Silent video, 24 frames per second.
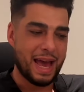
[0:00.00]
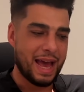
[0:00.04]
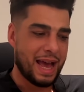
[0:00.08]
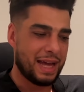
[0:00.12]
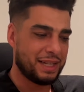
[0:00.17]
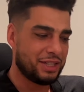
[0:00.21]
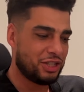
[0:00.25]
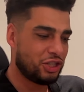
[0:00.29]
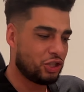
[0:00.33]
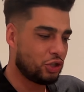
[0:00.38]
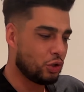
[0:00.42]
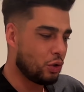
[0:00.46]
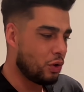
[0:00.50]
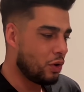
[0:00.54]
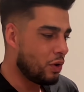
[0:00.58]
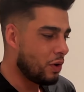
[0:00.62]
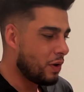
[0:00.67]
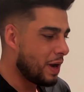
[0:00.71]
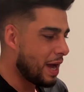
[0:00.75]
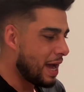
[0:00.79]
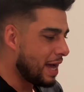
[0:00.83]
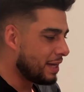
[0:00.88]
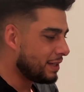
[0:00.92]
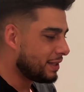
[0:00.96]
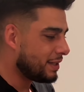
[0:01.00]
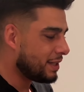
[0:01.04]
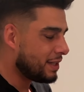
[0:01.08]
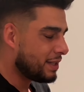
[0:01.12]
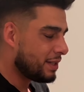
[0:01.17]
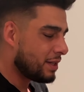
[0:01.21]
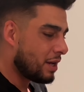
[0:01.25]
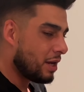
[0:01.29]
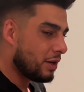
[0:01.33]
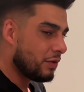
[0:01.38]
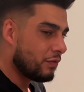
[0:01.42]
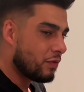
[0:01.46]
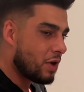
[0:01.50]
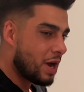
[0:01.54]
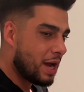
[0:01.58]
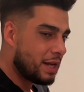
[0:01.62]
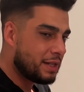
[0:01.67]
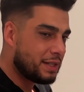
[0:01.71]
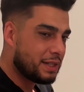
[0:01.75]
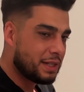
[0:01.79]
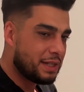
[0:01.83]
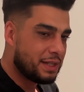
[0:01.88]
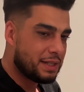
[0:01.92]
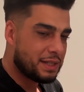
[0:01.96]
as sure as the sun
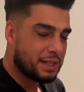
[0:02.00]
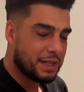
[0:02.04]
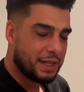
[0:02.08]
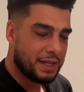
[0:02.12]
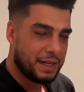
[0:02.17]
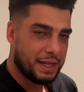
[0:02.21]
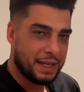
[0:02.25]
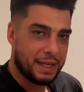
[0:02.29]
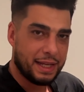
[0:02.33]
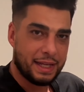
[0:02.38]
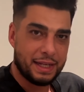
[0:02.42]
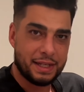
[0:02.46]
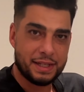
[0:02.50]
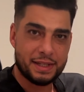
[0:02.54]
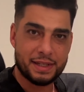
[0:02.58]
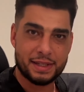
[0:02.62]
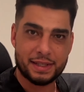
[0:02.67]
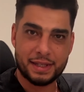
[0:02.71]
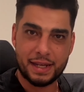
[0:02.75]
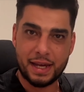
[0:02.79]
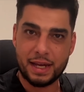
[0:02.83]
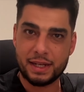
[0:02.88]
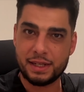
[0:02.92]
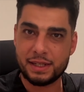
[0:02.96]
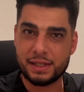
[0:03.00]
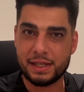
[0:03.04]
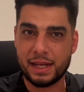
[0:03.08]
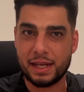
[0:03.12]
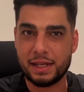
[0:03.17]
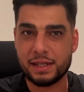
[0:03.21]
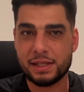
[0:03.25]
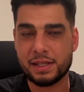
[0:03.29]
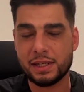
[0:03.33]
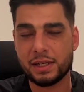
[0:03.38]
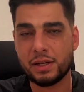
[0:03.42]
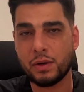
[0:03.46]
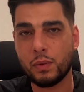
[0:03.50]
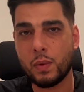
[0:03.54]
rises in the east and sets in the